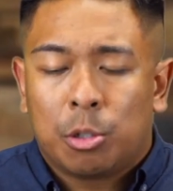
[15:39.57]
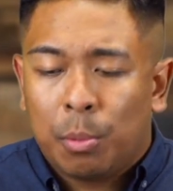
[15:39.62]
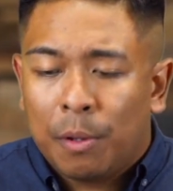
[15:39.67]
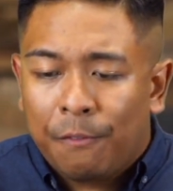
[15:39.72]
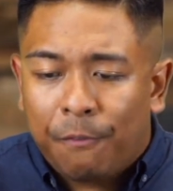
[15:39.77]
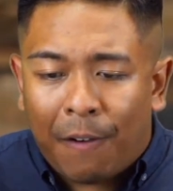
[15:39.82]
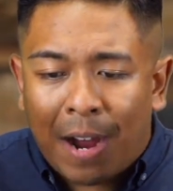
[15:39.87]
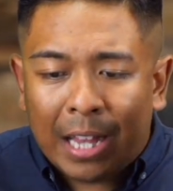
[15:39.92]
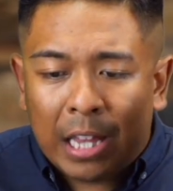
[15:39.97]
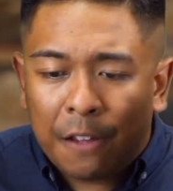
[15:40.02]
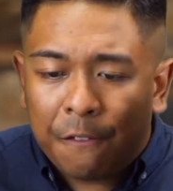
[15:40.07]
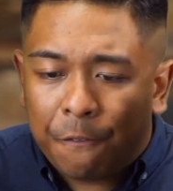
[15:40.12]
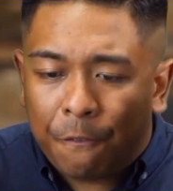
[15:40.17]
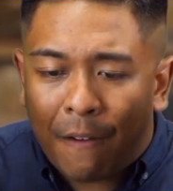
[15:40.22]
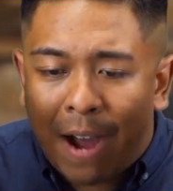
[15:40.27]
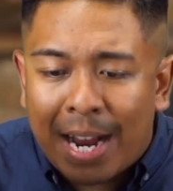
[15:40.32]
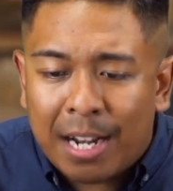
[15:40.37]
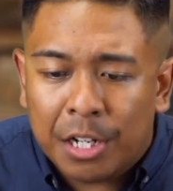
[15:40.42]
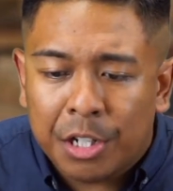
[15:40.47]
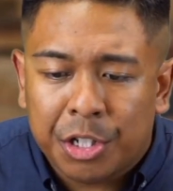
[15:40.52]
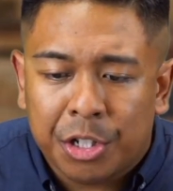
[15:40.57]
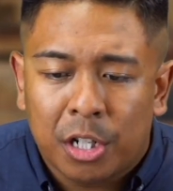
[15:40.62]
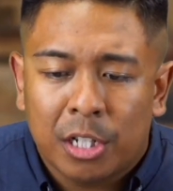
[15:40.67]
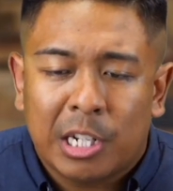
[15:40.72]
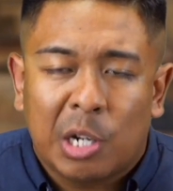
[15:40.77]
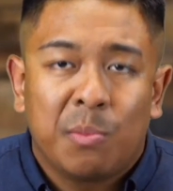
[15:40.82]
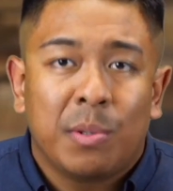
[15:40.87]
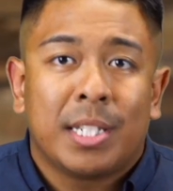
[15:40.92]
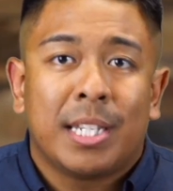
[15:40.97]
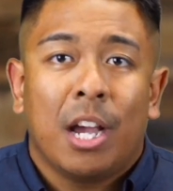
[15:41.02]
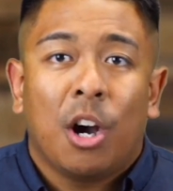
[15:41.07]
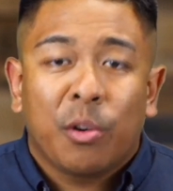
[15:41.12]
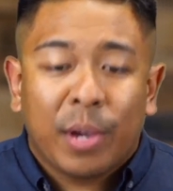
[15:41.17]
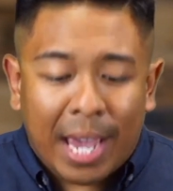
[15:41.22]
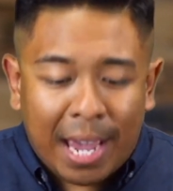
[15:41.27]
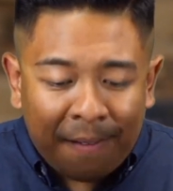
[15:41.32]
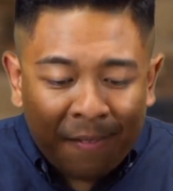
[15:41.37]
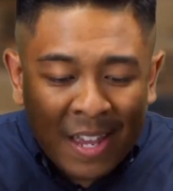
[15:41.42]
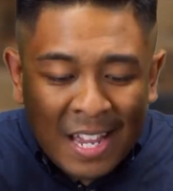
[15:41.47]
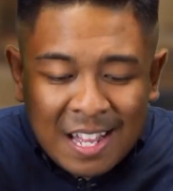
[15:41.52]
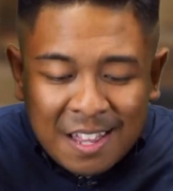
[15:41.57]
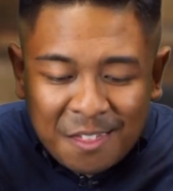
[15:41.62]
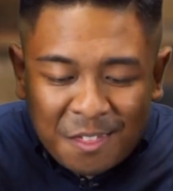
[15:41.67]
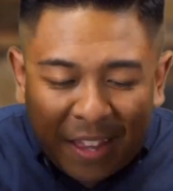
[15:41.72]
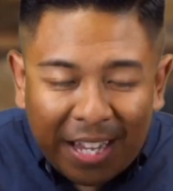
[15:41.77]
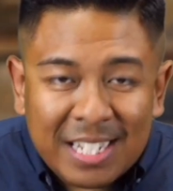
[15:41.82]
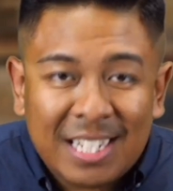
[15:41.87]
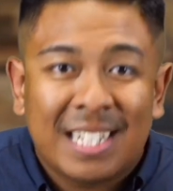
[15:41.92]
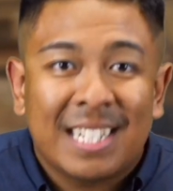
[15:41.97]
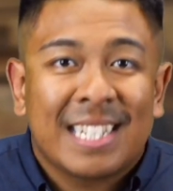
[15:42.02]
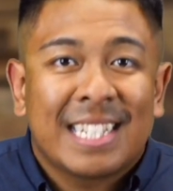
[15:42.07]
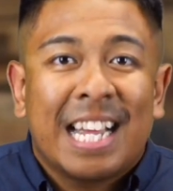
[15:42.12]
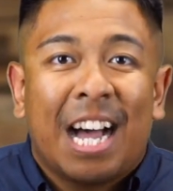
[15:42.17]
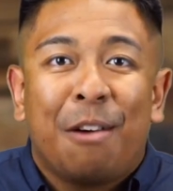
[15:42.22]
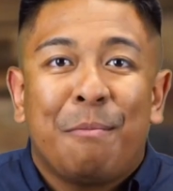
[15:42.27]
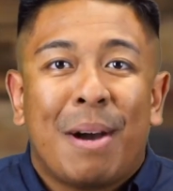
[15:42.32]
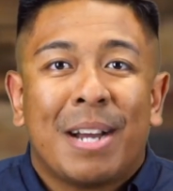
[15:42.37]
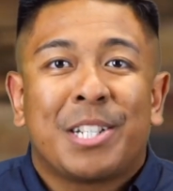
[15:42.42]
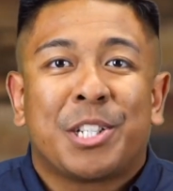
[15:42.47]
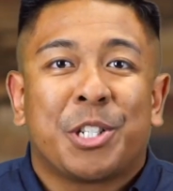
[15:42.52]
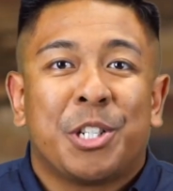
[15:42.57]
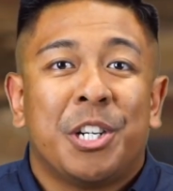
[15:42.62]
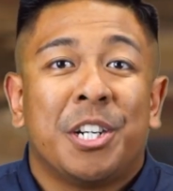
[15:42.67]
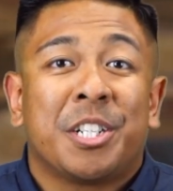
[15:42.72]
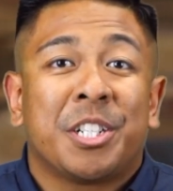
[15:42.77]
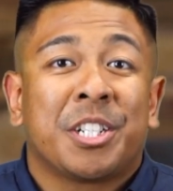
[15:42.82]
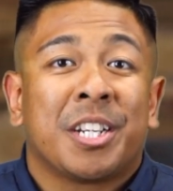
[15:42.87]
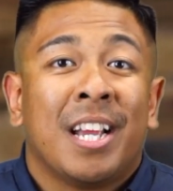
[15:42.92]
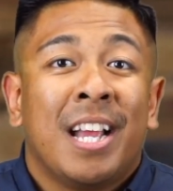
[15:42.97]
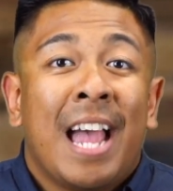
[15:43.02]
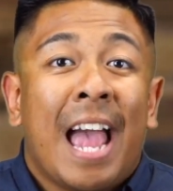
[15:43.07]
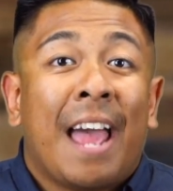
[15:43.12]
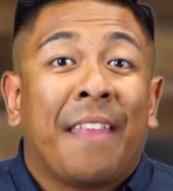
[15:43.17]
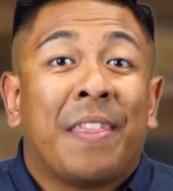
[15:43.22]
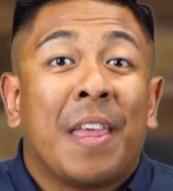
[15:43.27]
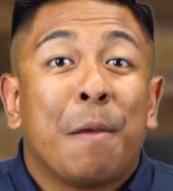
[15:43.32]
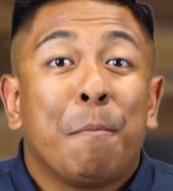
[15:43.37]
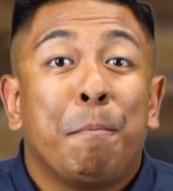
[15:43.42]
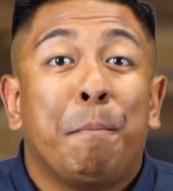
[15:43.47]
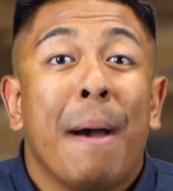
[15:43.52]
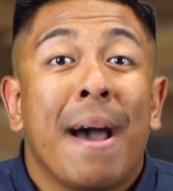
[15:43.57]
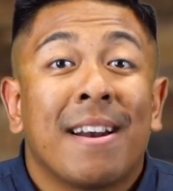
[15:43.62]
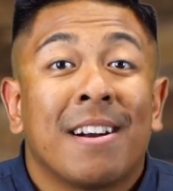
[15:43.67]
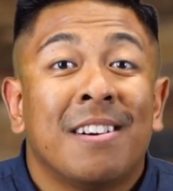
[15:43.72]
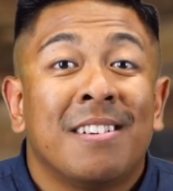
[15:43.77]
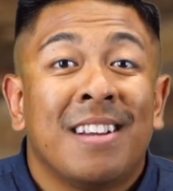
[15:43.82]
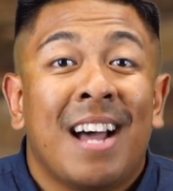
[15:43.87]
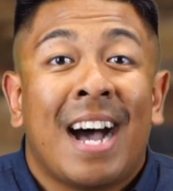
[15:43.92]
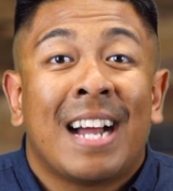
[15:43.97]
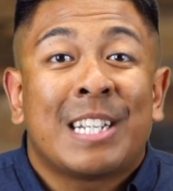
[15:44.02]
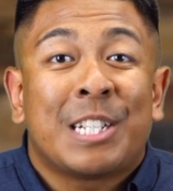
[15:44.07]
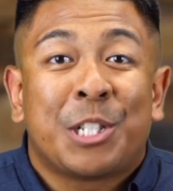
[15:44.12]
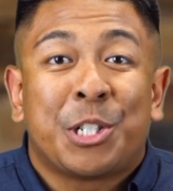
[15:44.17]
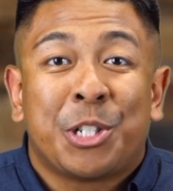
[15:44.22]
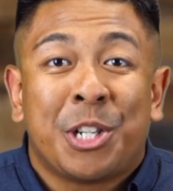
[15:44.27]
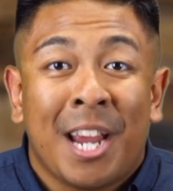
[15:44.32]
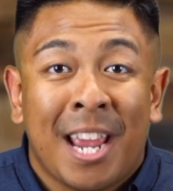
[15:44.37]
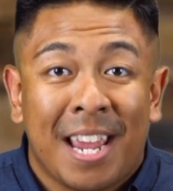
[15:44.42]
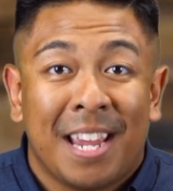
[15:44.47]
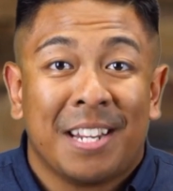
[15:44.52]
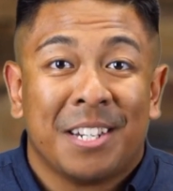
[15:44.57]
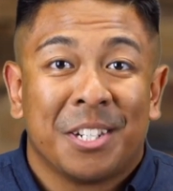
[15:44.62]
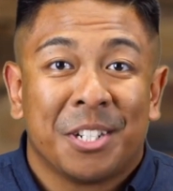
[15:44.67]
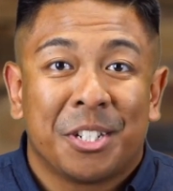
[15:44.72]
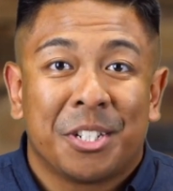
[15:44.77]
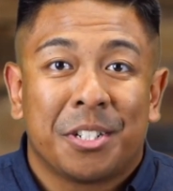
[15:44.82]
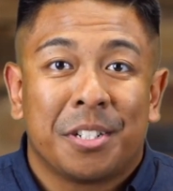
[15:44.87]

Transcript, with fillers: And we finally find a church and we say, okay, this is now my church, and they better not change.